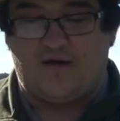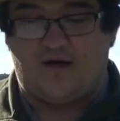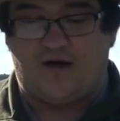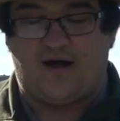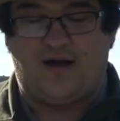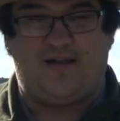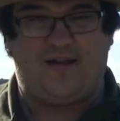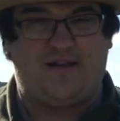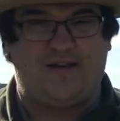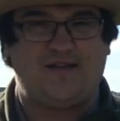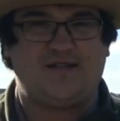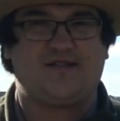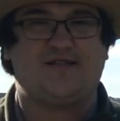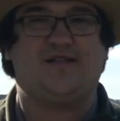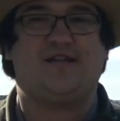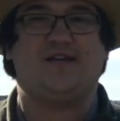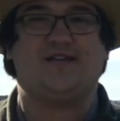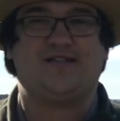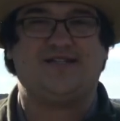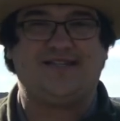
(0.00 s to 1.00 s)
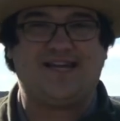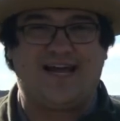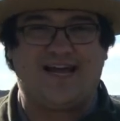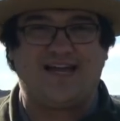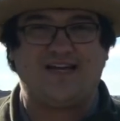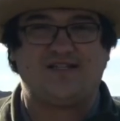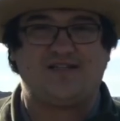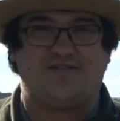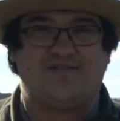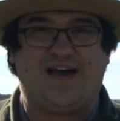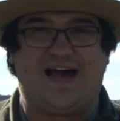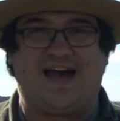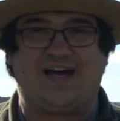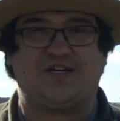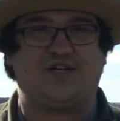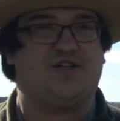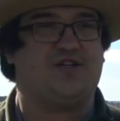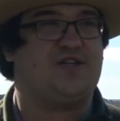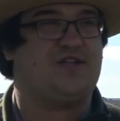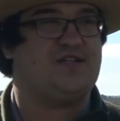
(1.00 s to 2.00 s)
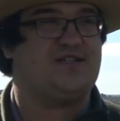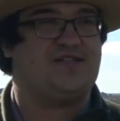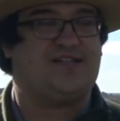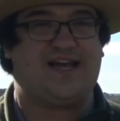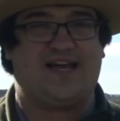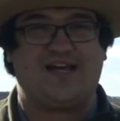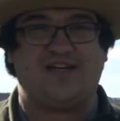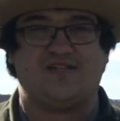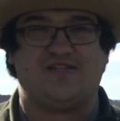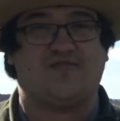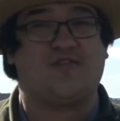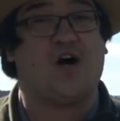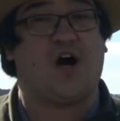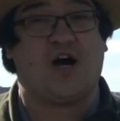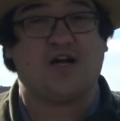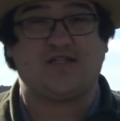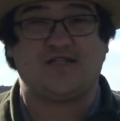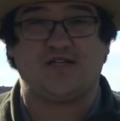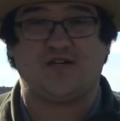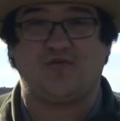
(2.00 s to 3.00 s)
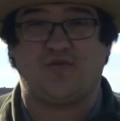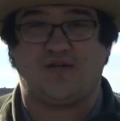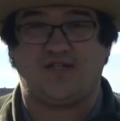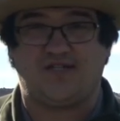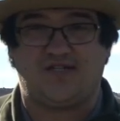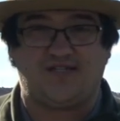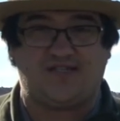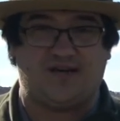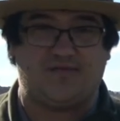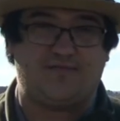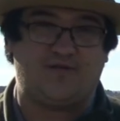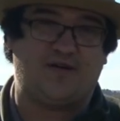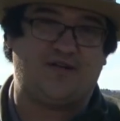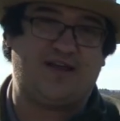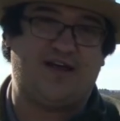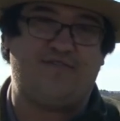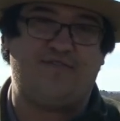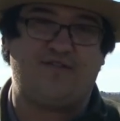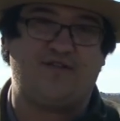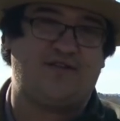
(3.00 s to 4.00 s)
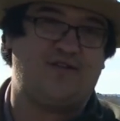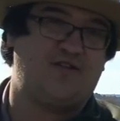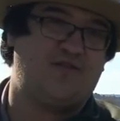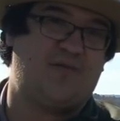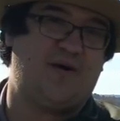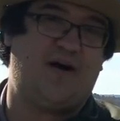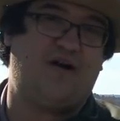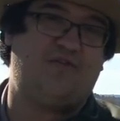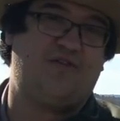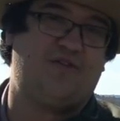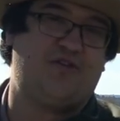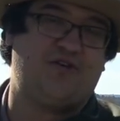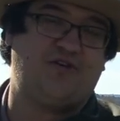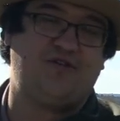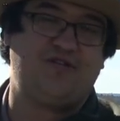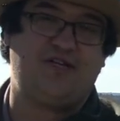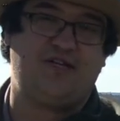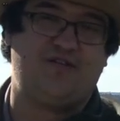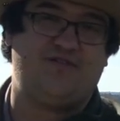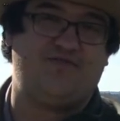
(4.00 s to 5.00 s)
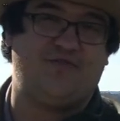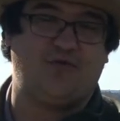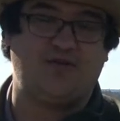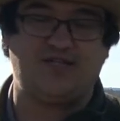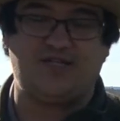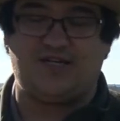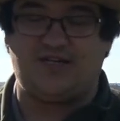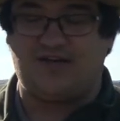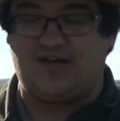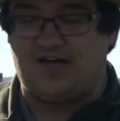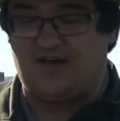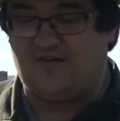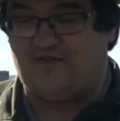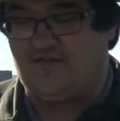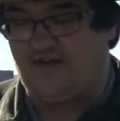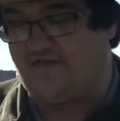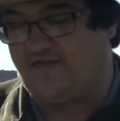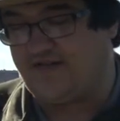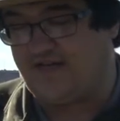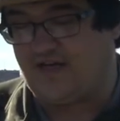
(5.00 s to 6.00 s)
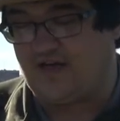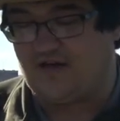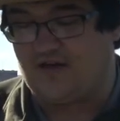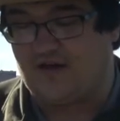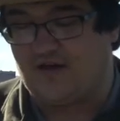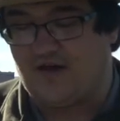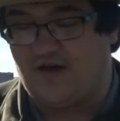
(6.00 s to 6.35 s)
And these, these days of action, these days of consequence, December 11th, 12th, 13th, 14th, and 15th.